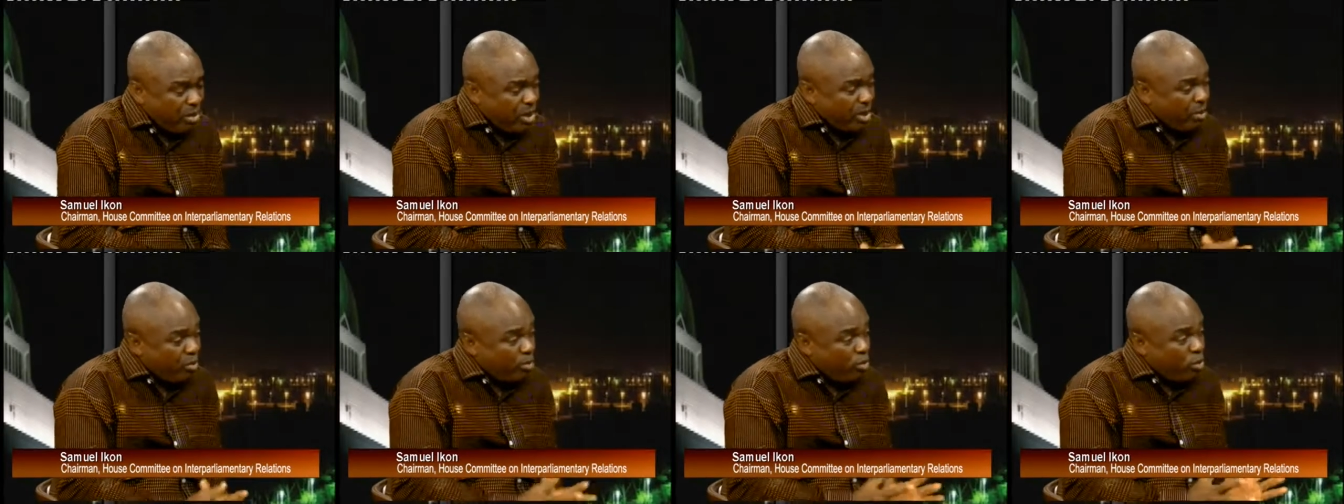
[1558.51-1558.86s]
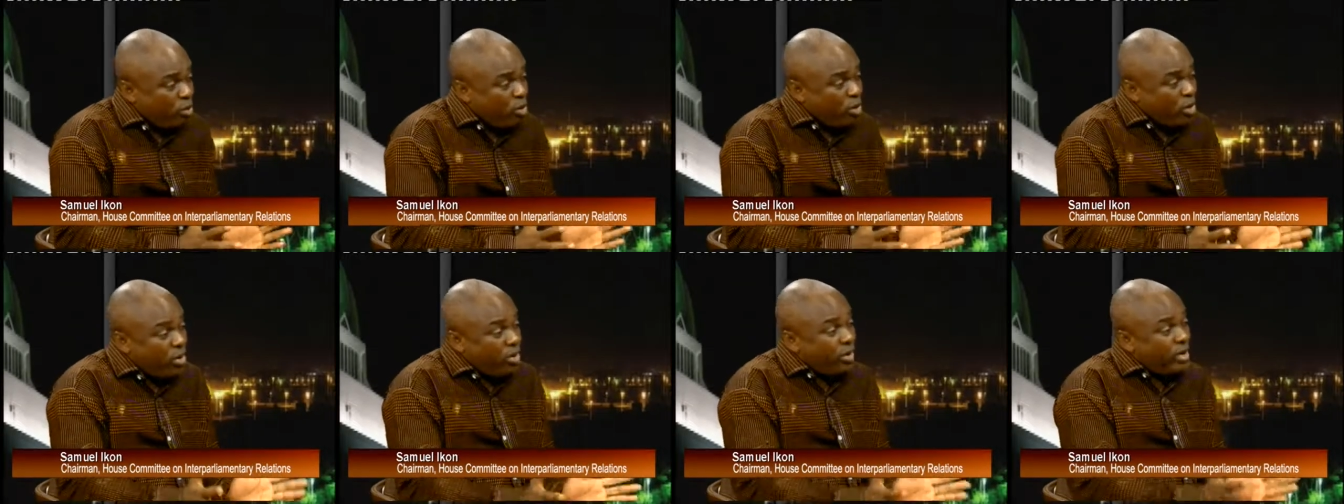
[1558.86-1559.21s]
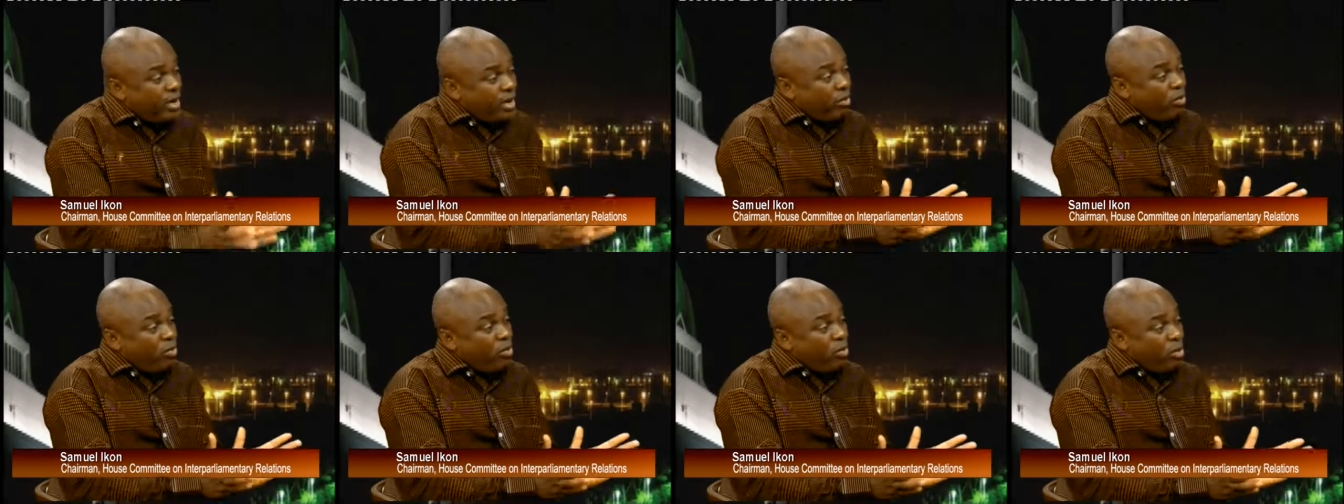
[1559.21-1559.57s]
being put
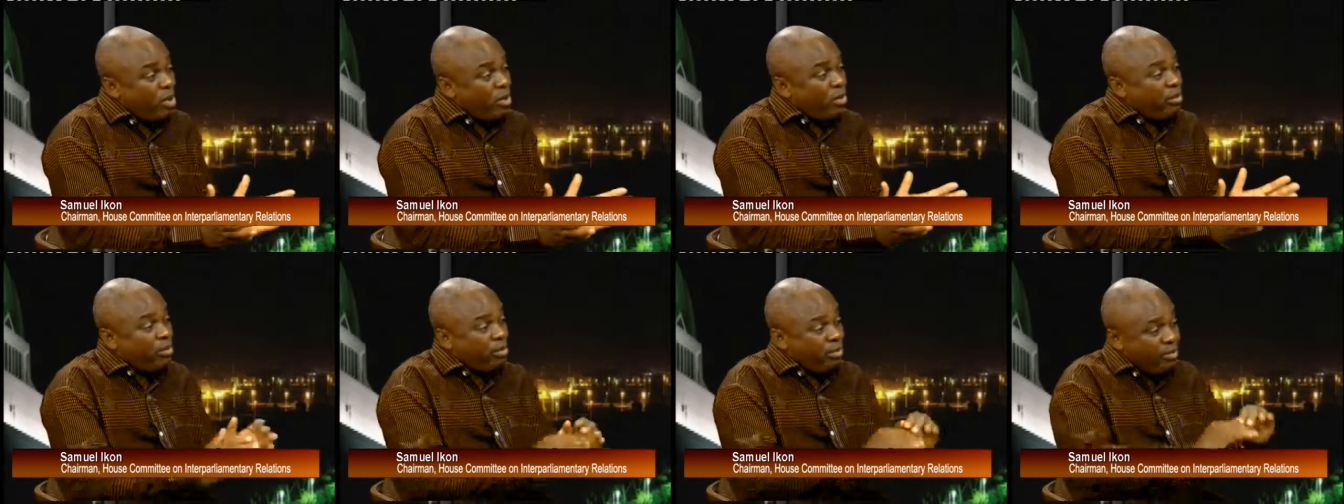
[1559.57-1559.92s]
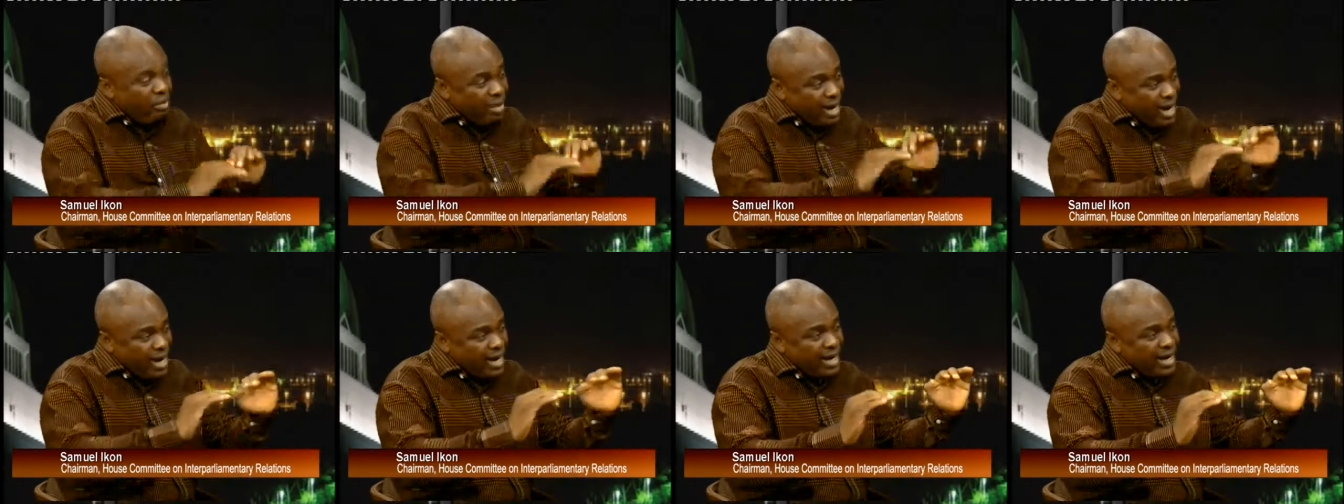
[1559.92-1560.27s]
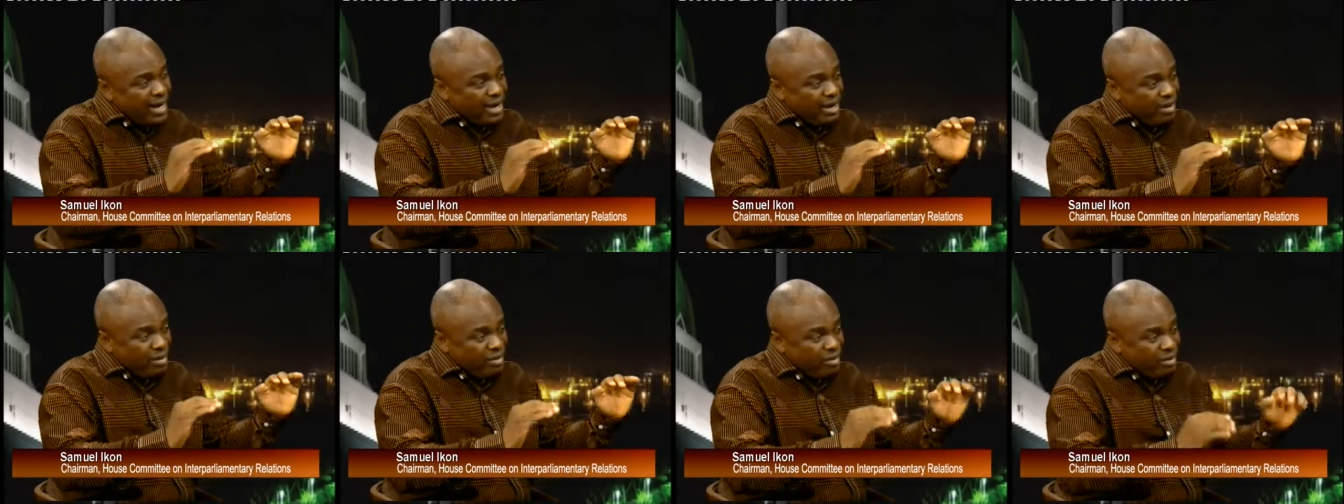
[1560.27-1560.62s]
under one
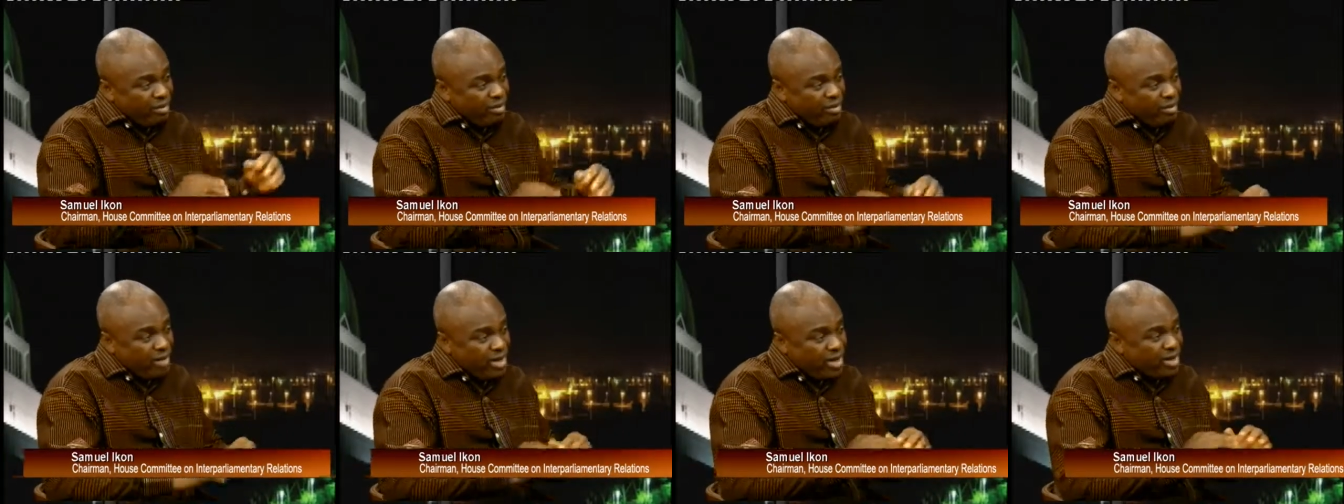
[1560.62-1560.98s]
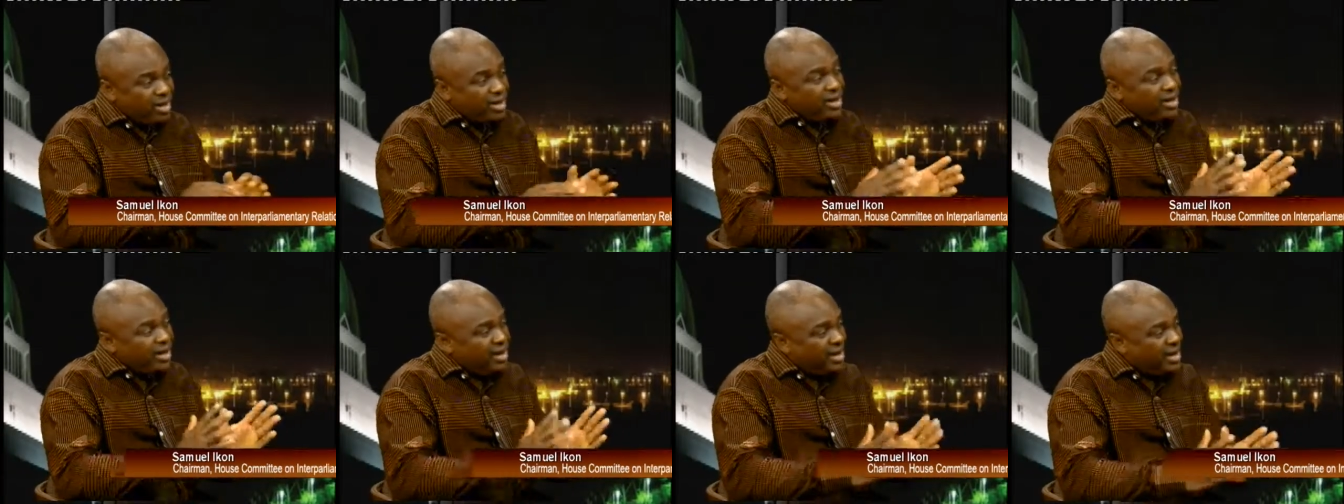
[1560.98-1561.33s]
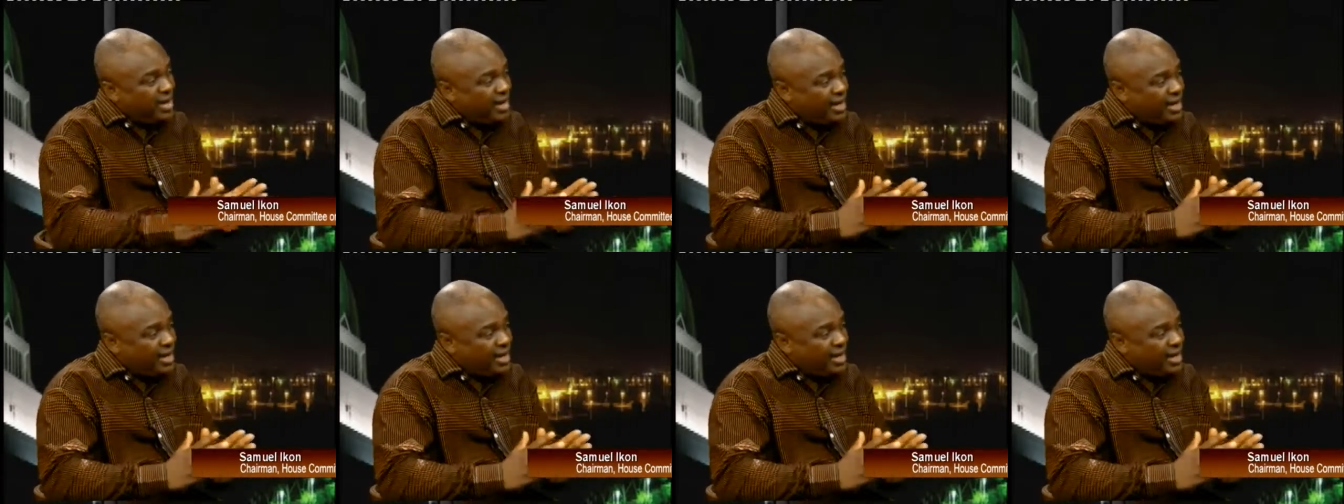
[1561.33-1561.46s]
banner, modern day